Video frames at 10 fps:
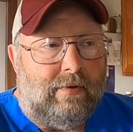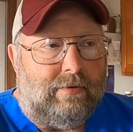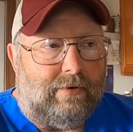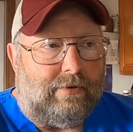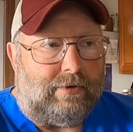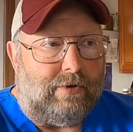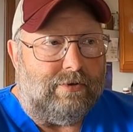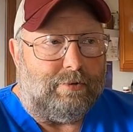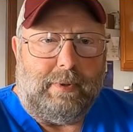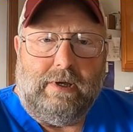there's a
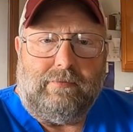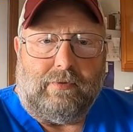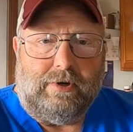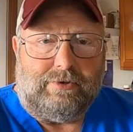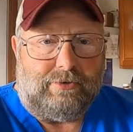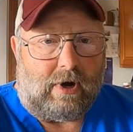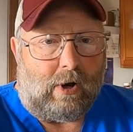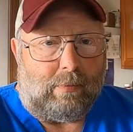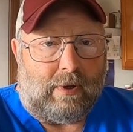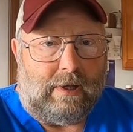certain speed for each
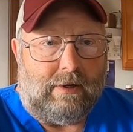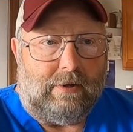gyroplane